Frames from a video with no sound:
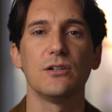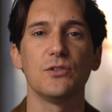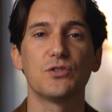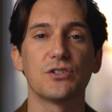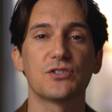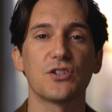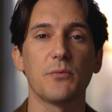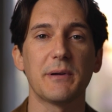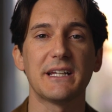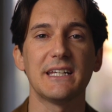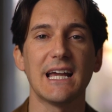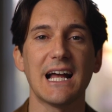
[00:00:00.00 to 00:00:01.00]
You should stop
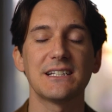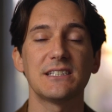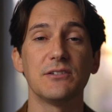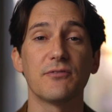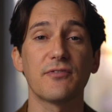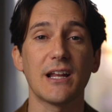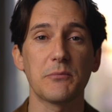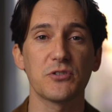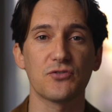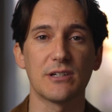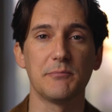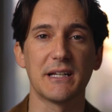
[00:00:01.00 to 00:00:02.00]
any anti
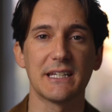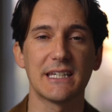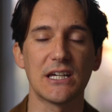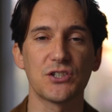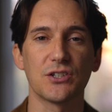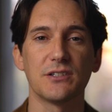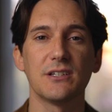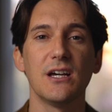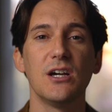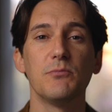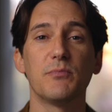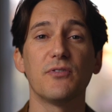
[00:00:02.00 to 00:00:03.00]
inflammatory medication
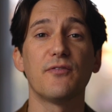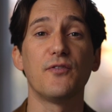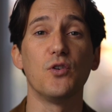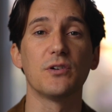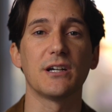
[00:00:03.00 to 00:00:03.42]
before